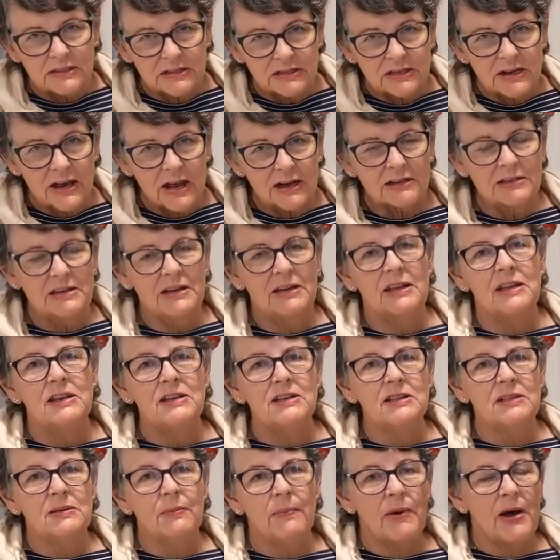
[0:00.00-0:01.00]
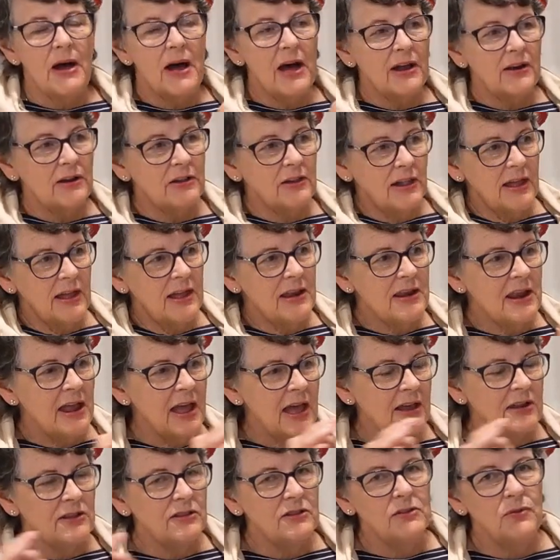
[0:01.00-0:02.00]
tucked it into the bottle and
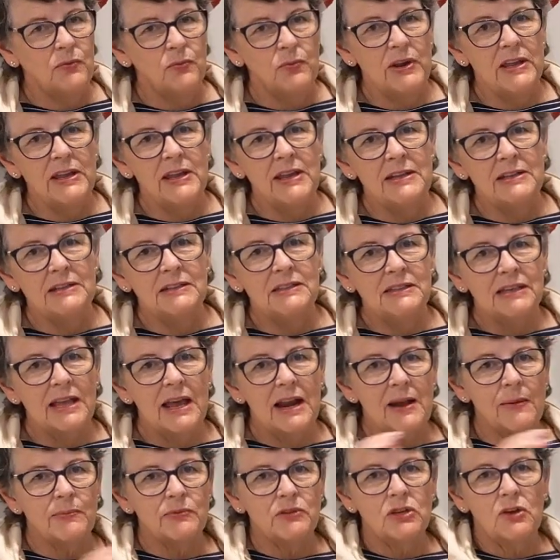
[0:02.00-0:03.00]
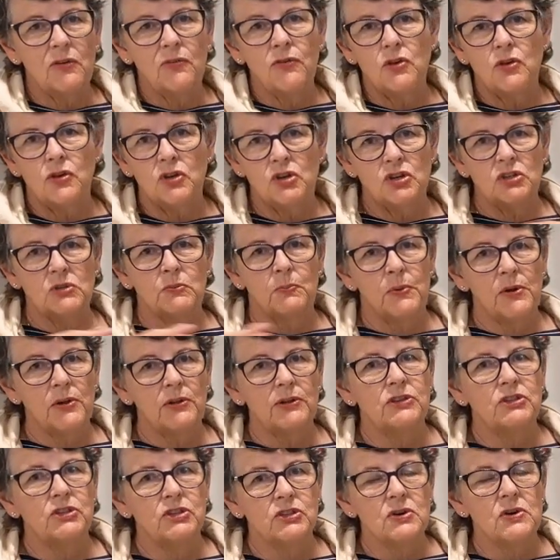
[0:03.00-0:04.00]
had rigging set up, so if you could just
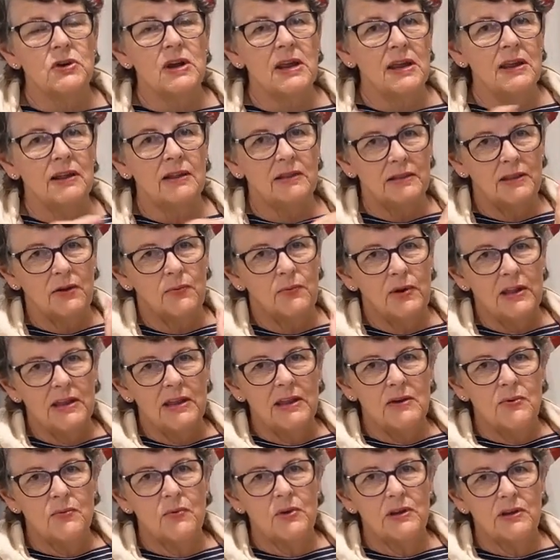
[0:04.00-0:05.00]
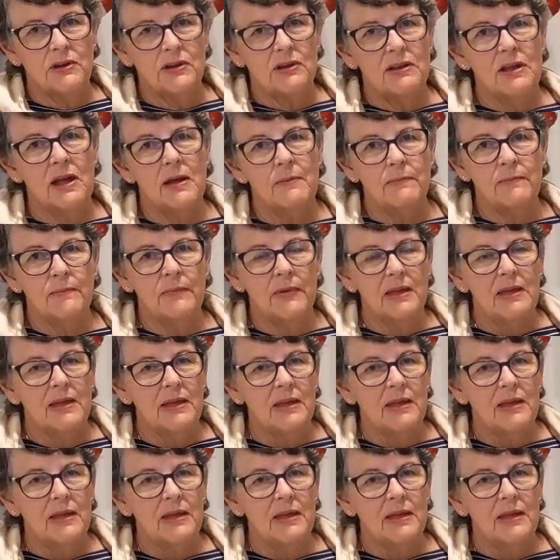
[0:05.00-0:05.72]
pull a string, the rigging would come